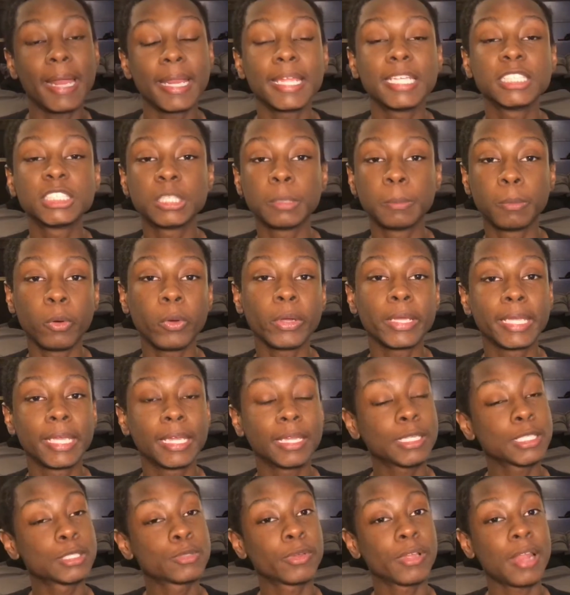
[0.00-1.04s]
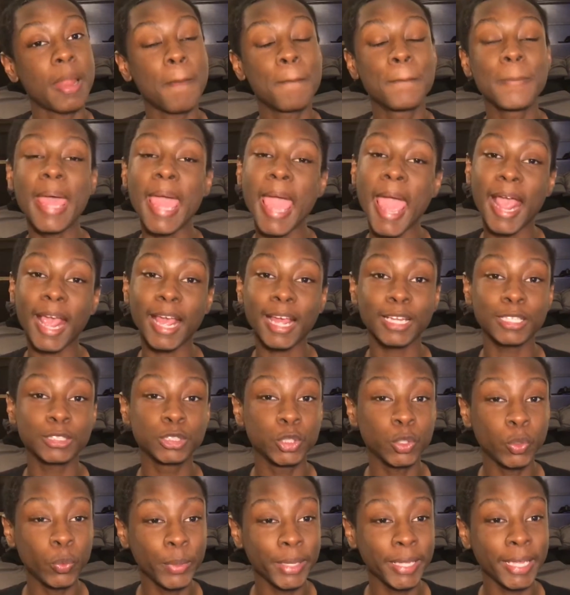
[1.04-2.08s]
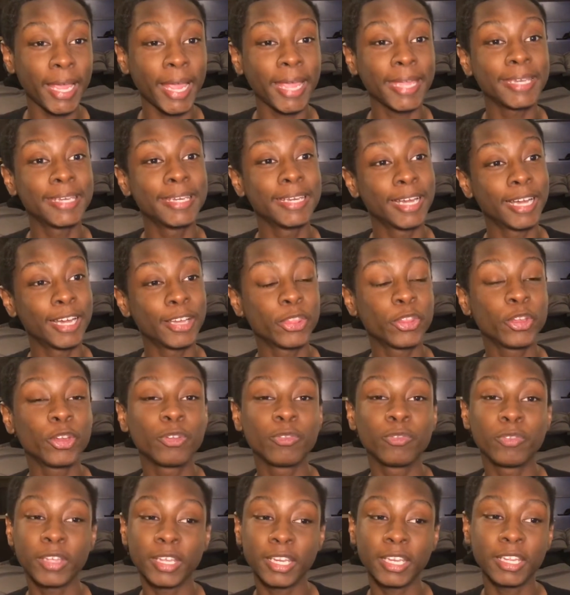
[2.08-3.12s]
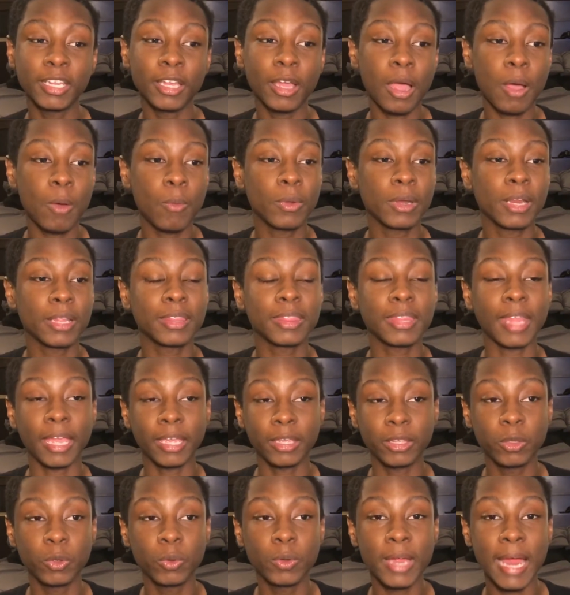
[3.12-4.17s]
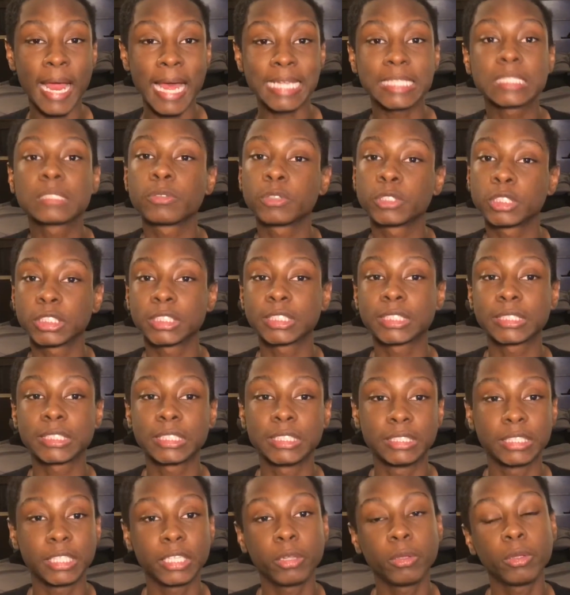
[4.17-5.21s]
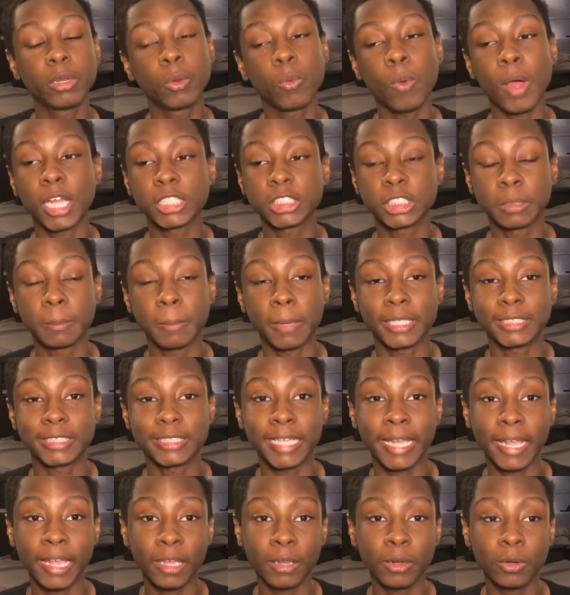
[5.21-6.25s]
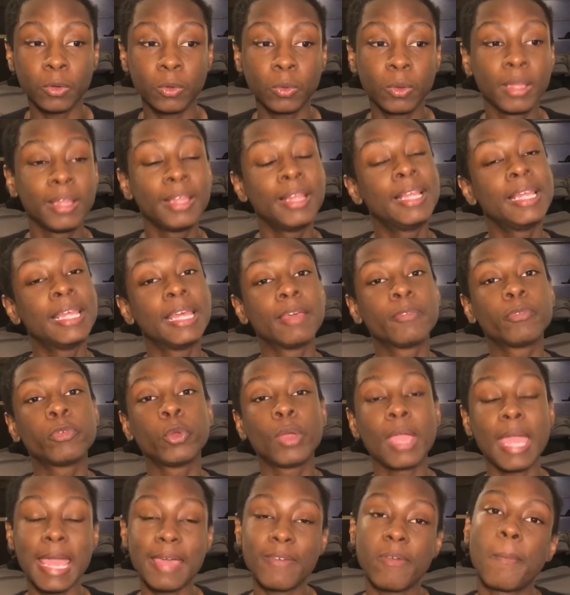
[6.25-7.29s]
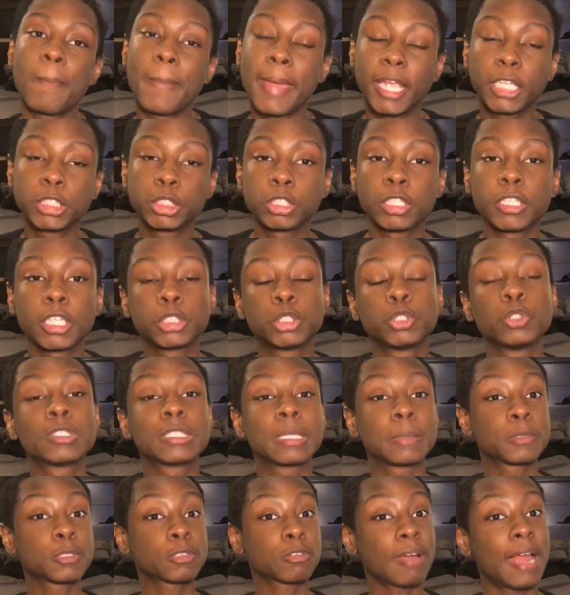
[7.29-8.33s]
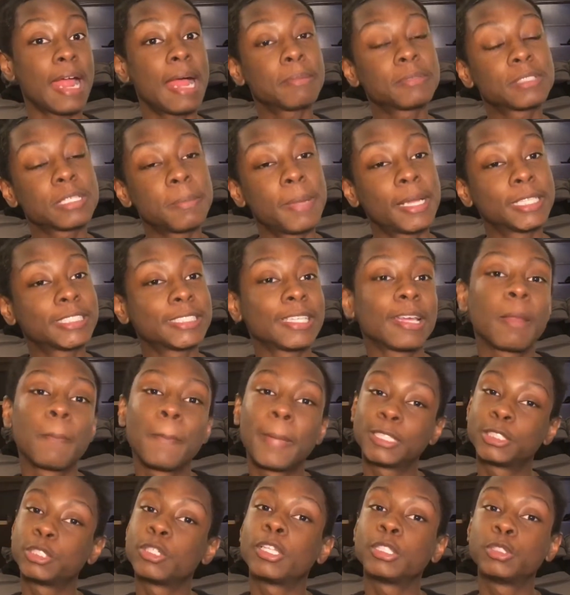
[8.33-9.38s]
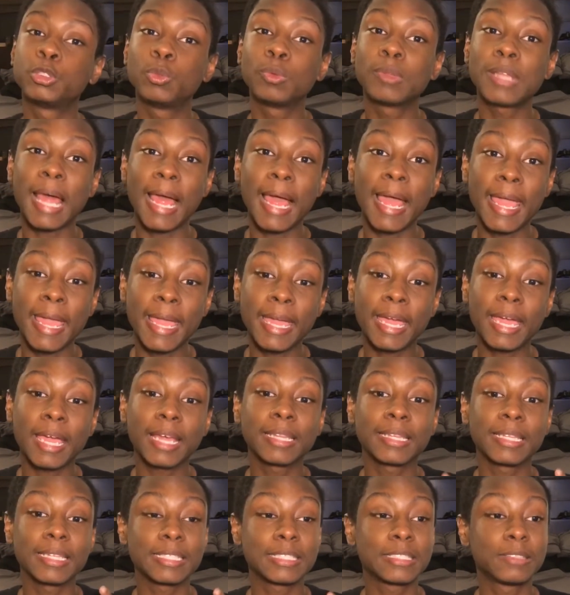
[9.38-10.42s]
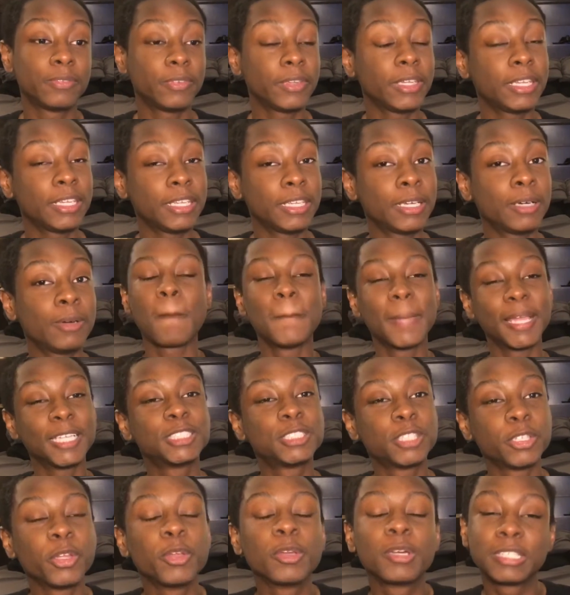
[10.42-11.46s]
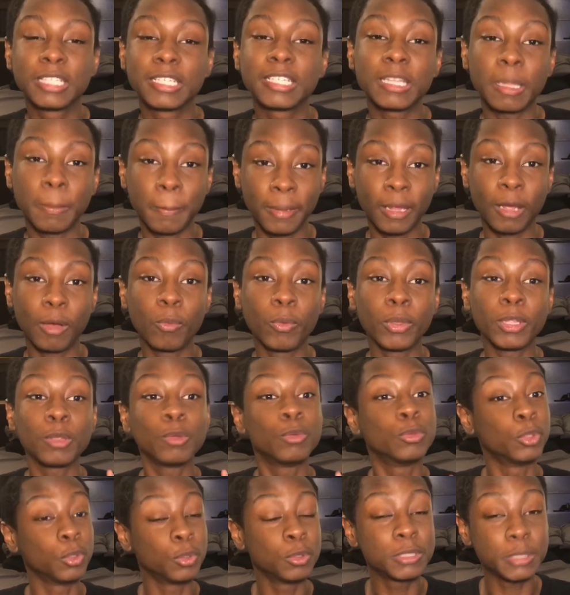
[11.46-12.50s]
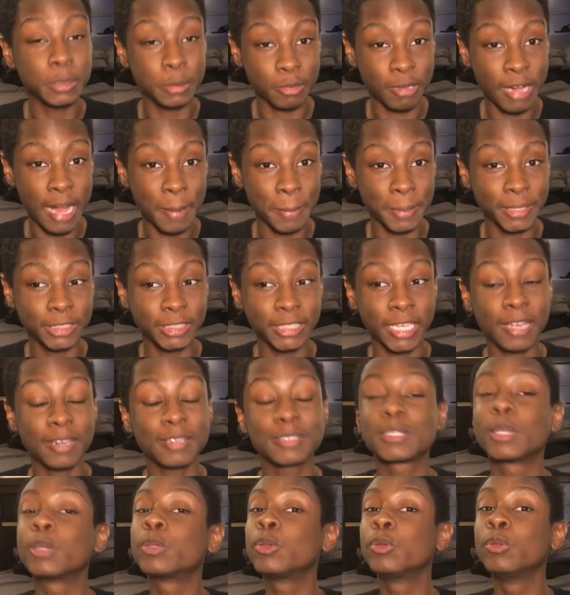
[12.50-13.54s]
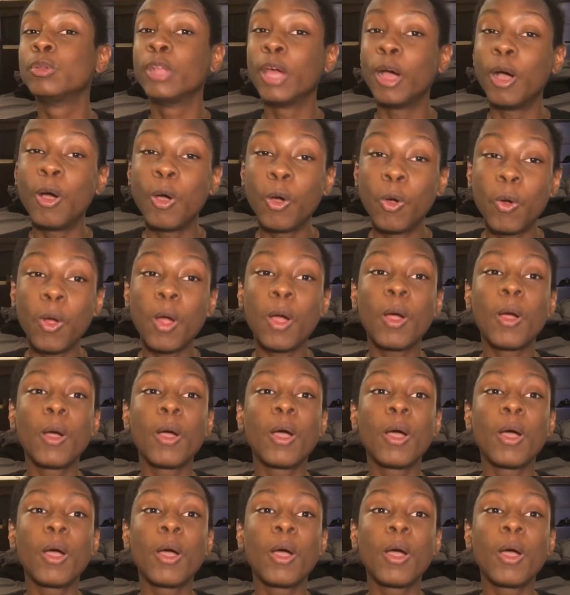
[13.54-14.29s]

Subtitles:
It's your boy Kill Israel. I'm back doing another video. I want to thank you guys for just continuing to watch my channel. If you haven't, make sure that you subscribe to my channel. Make sure that you like this video. Make sure you click the bell when you do subscribe to this channel so you know